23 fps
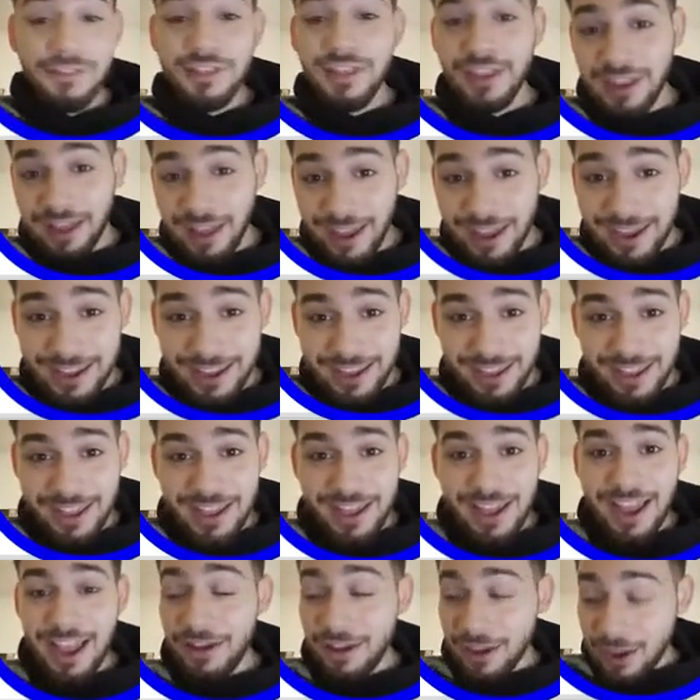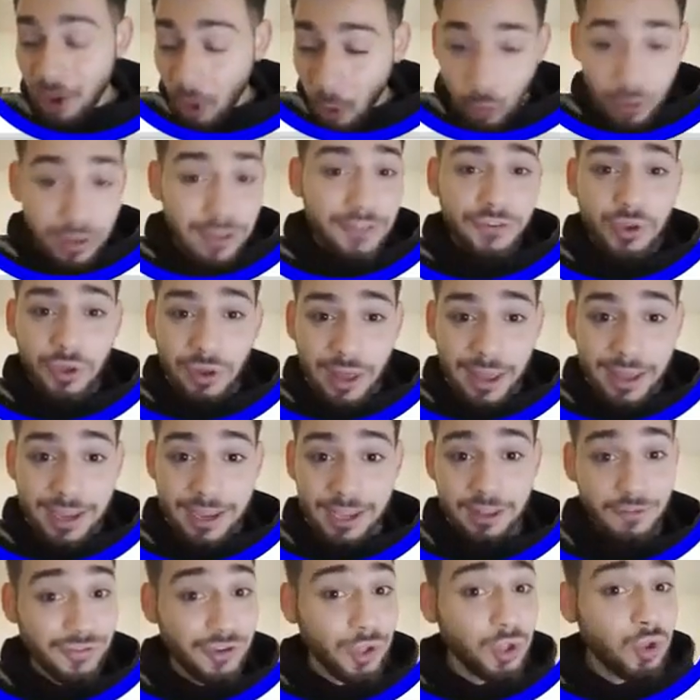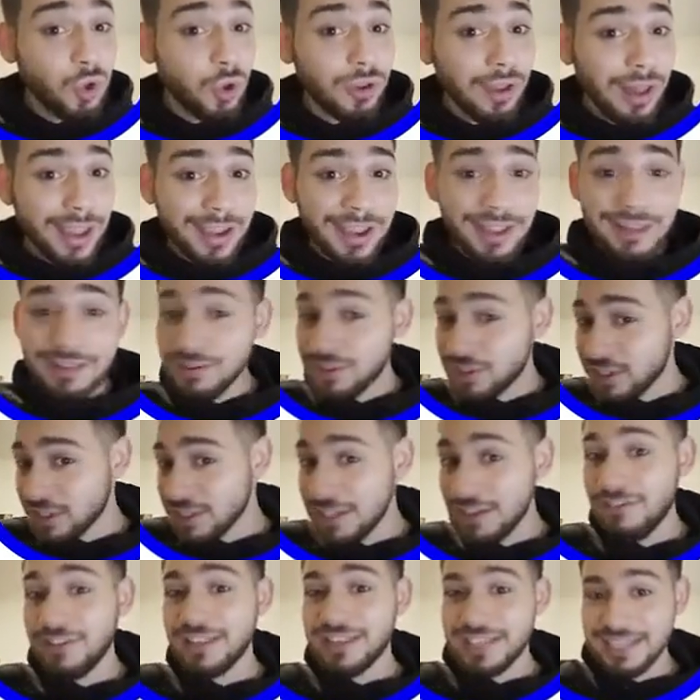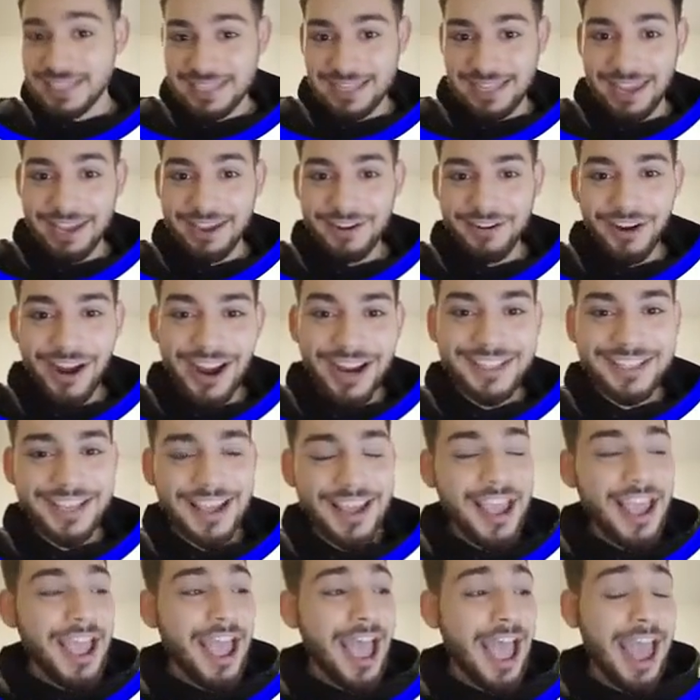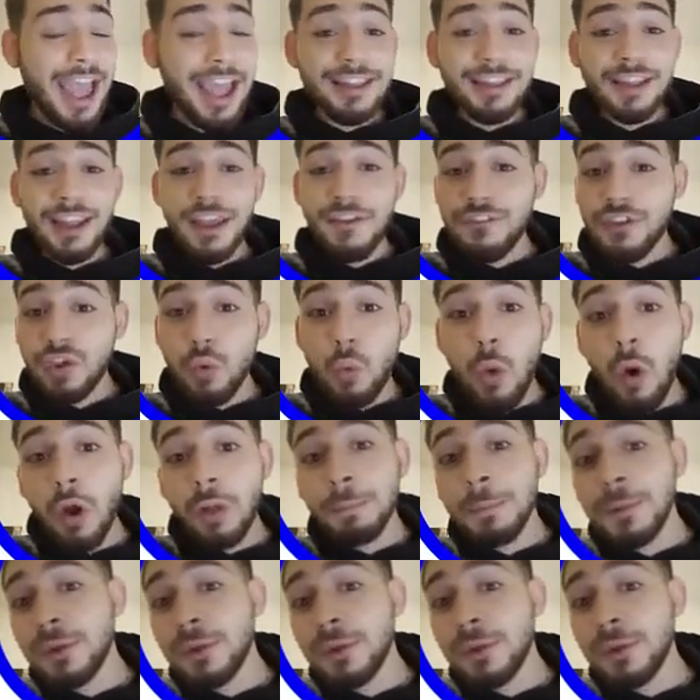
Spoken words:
the like. Only if you like it. If you don't like it, just leave a dislike, right? And if you want me